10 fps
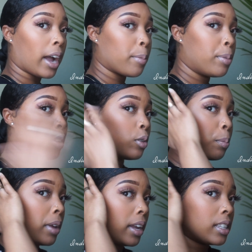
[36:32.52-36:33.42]
could put little
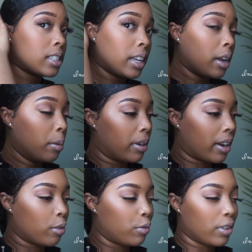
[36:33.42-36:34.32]
pins in there, but I
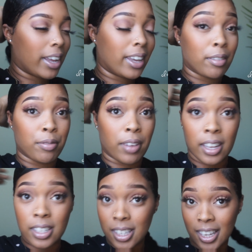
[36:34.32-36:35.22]
don't feel like getting
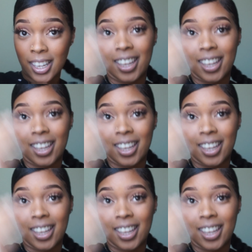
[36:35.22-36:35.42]
fancy.